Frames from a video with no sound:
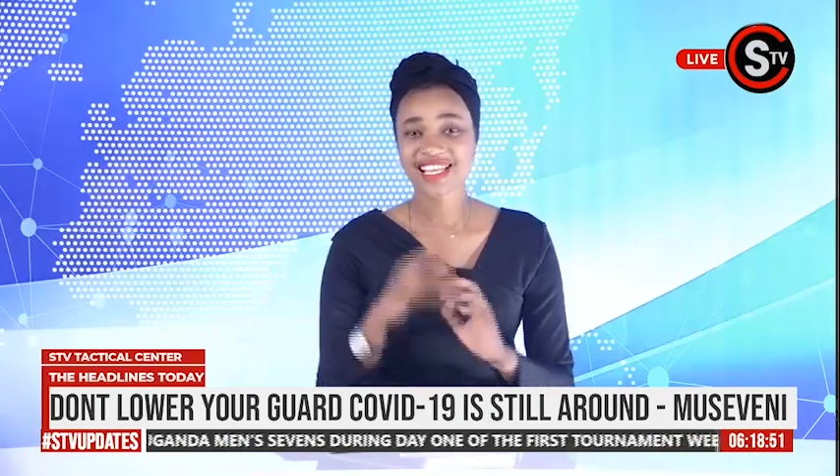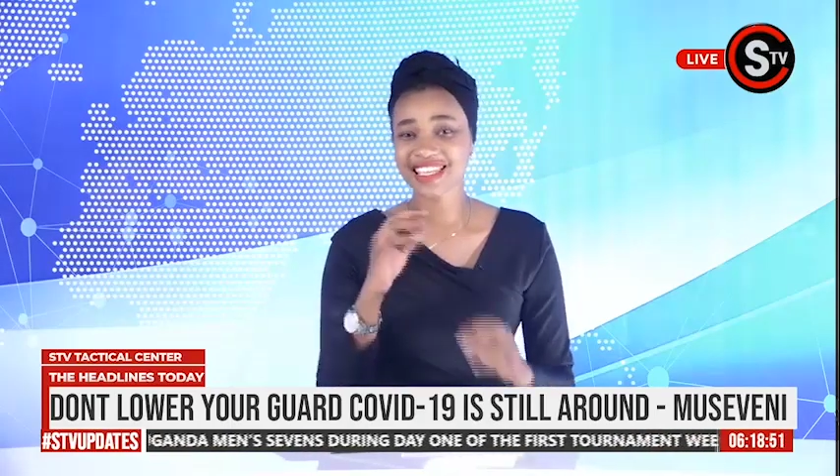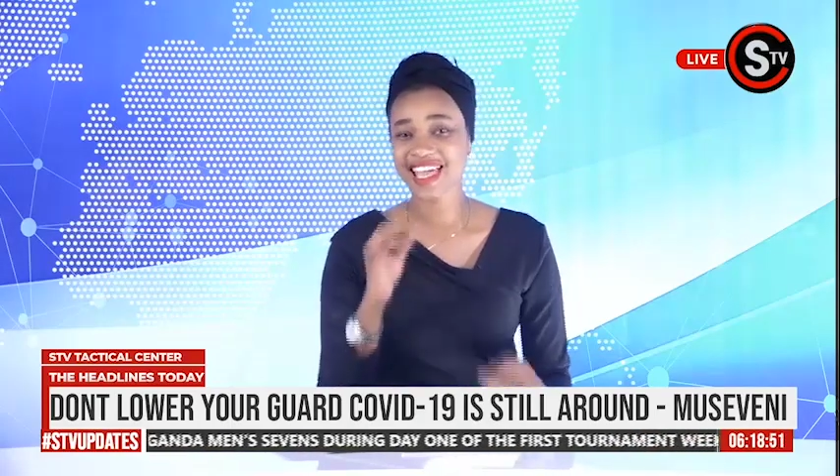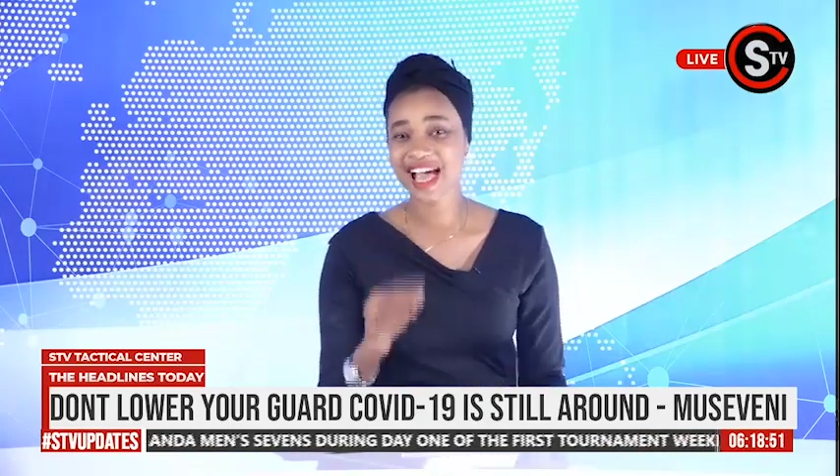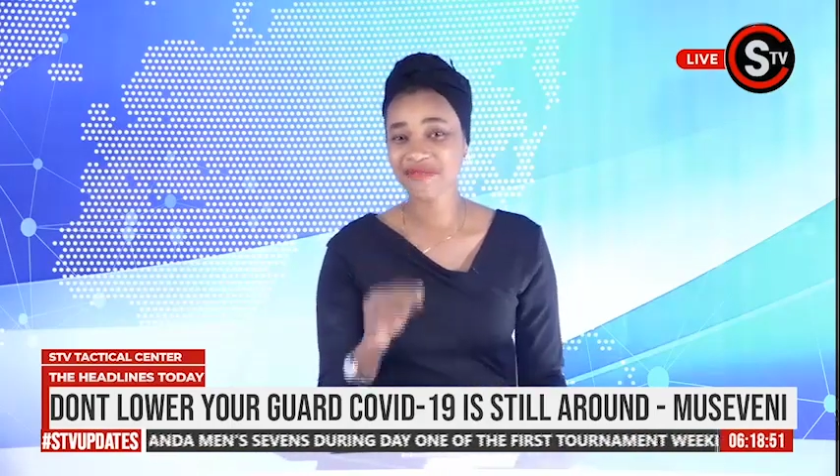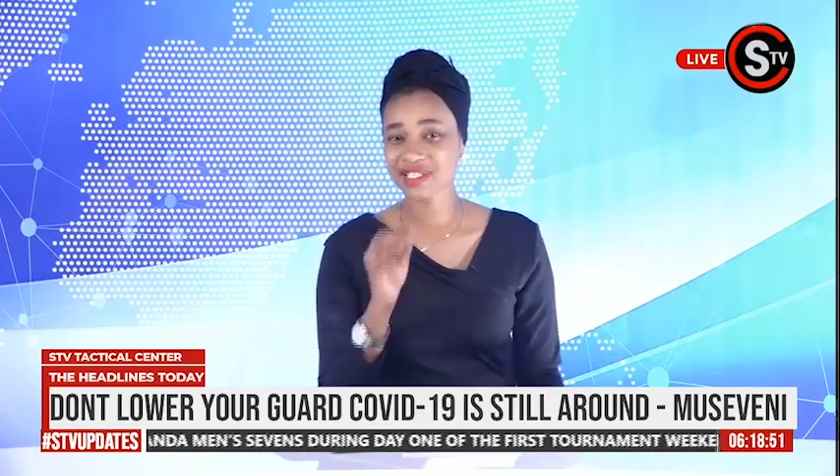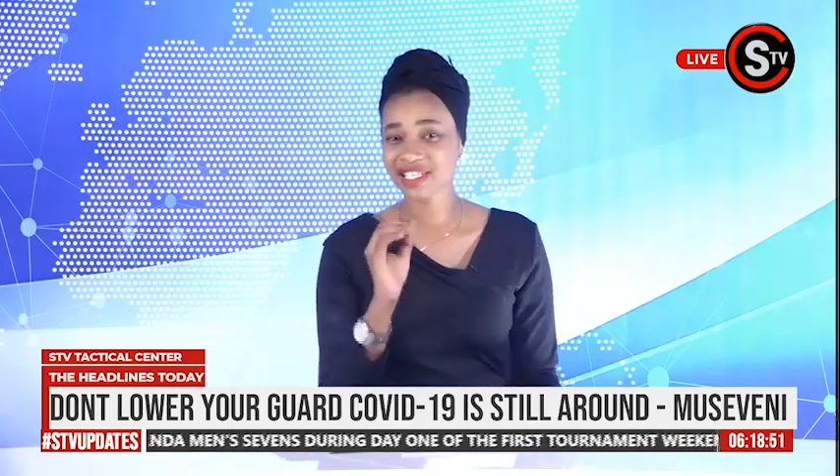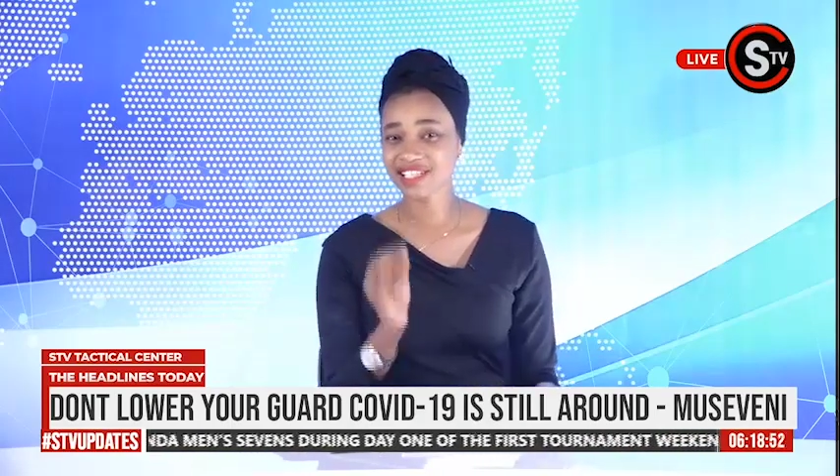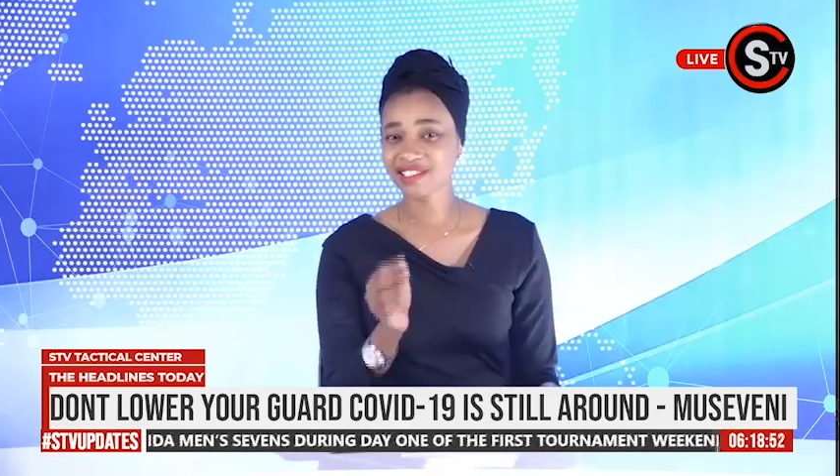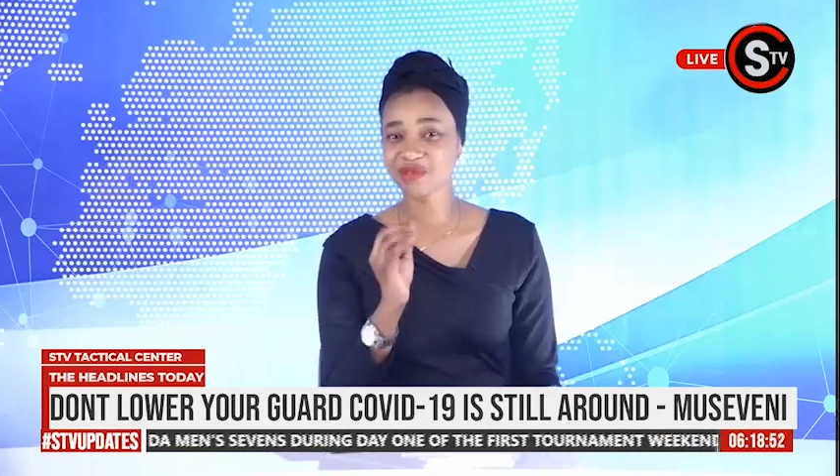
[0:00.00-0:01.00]
They have an
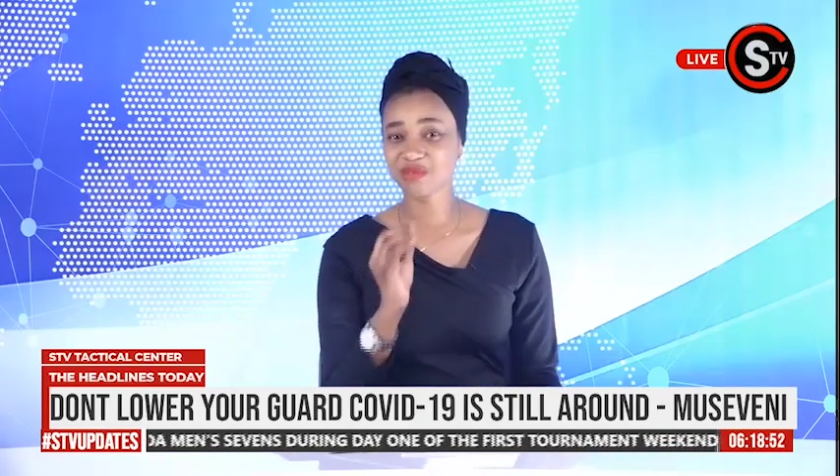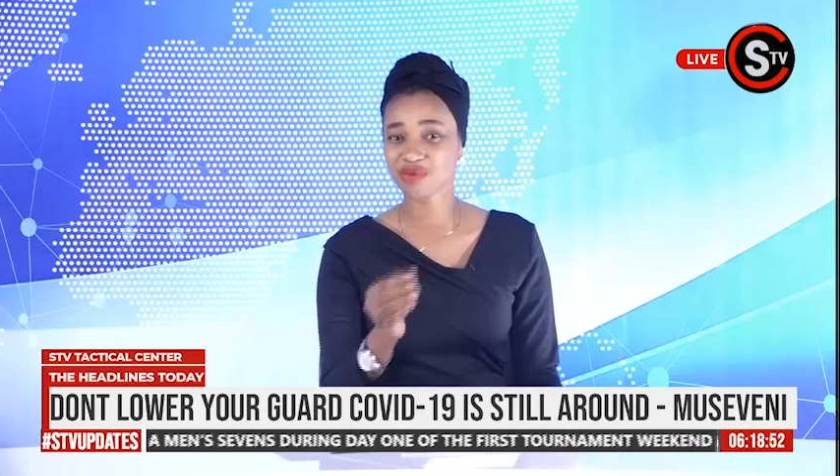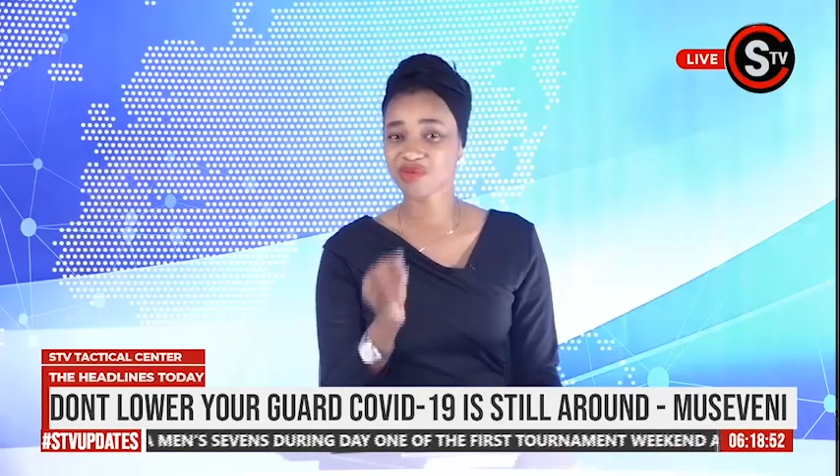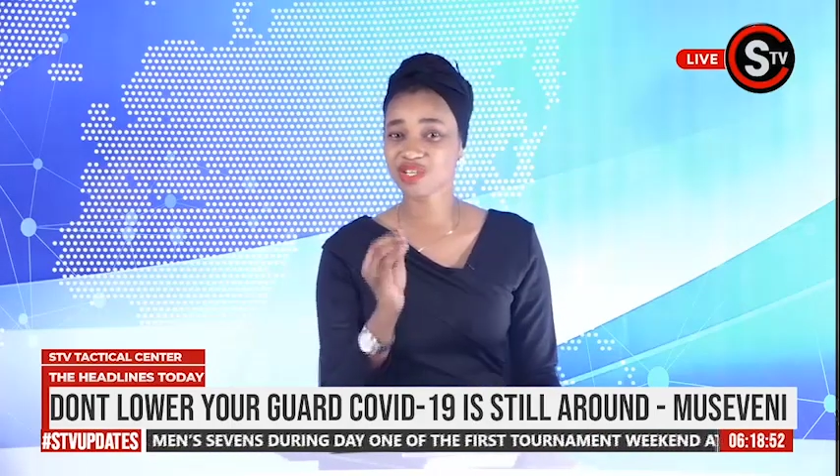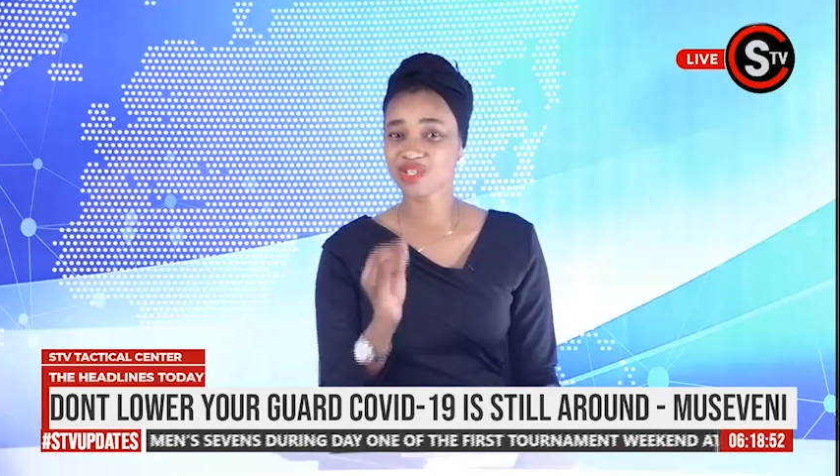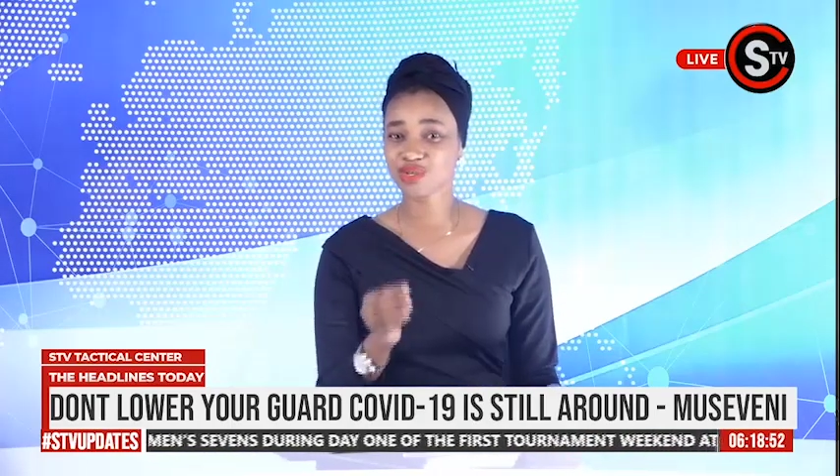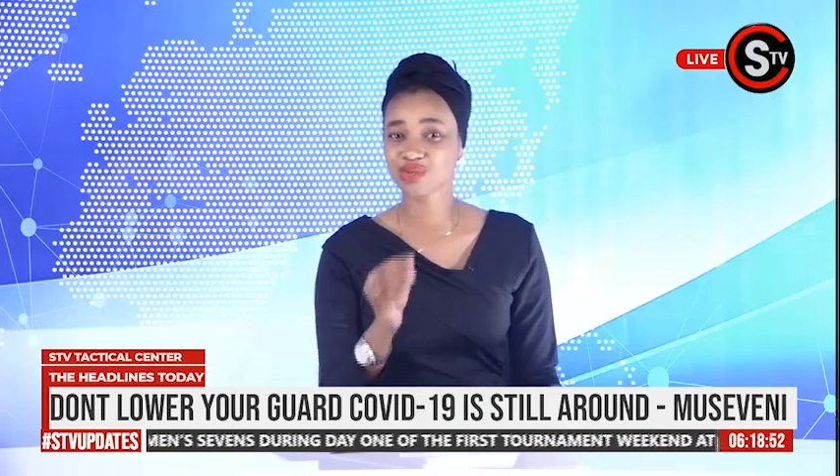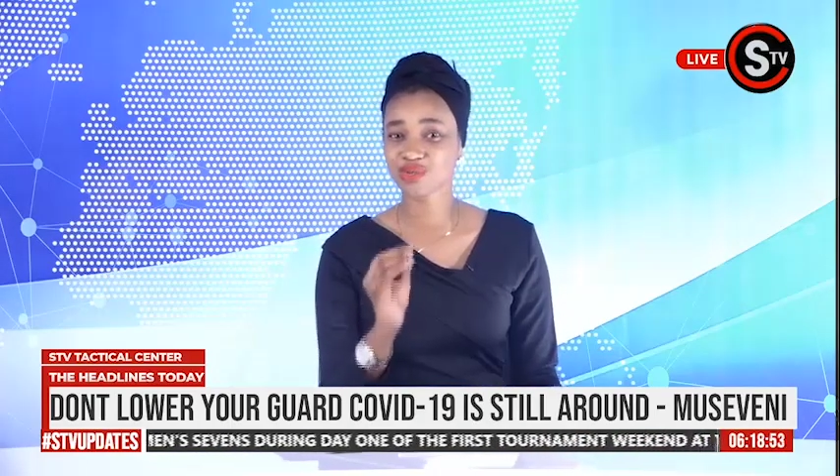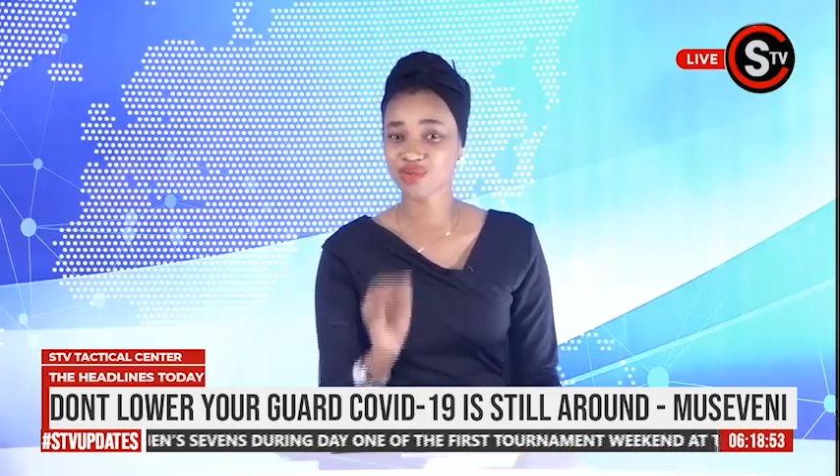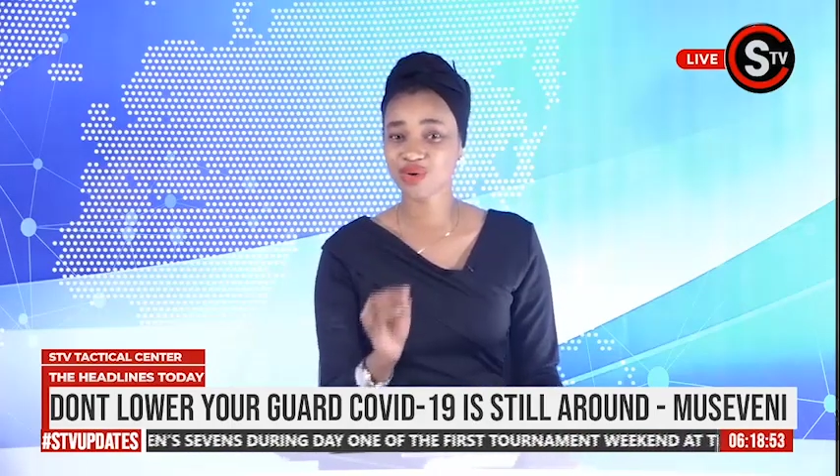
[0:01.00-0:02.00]

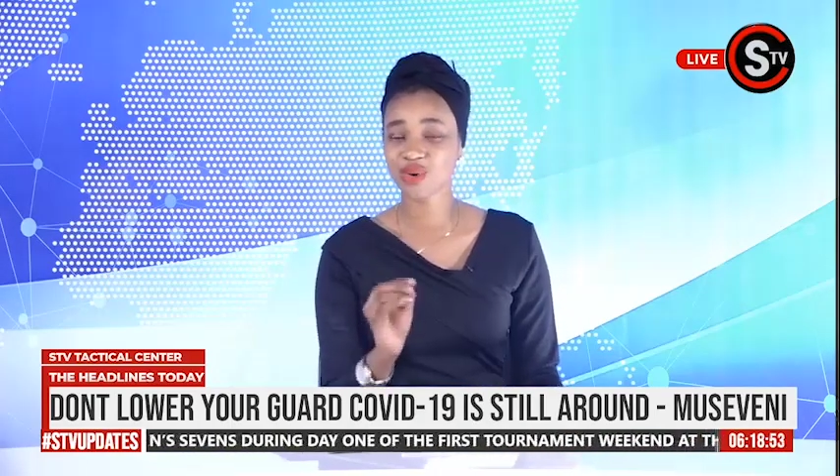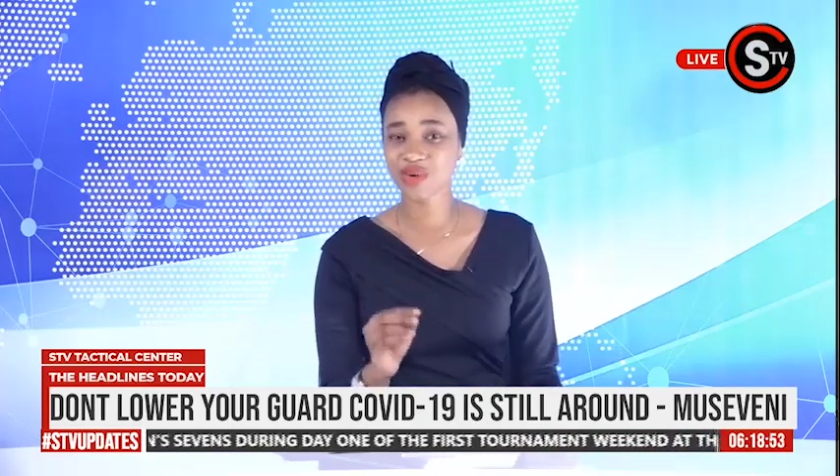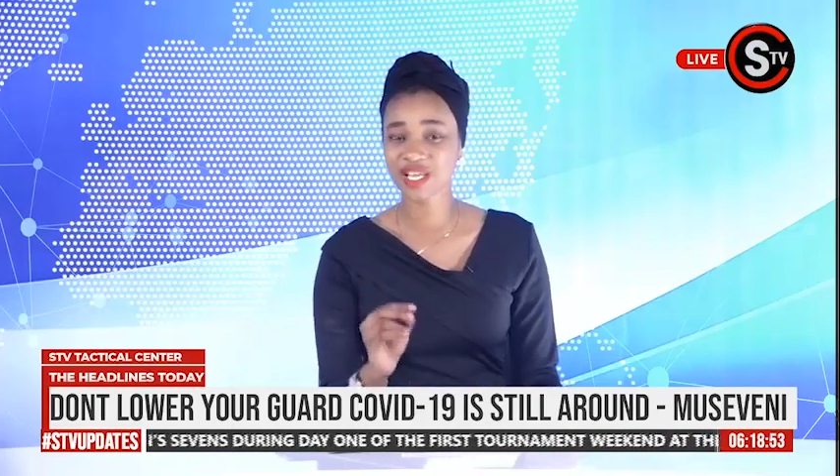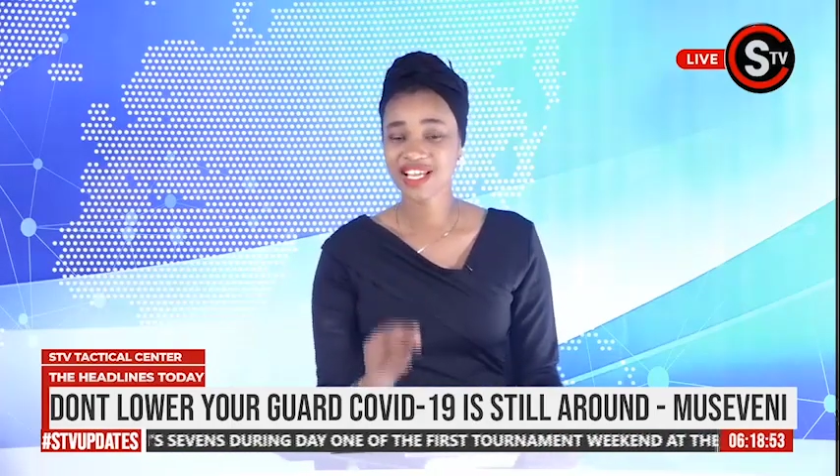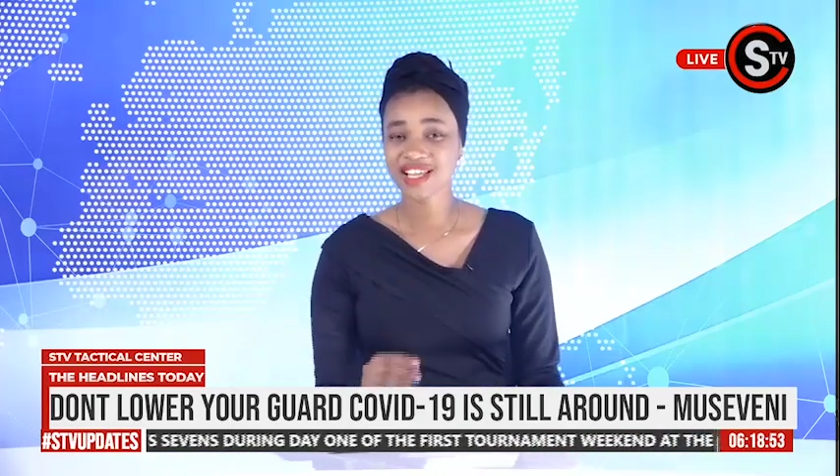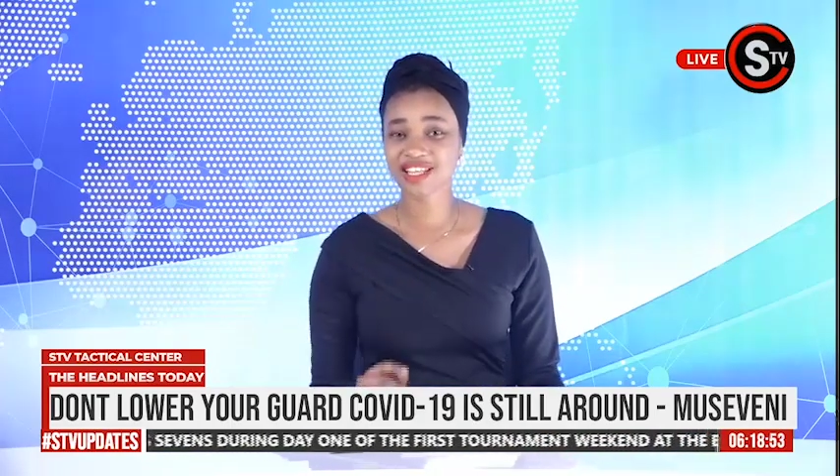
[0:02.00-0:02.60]
inspirational story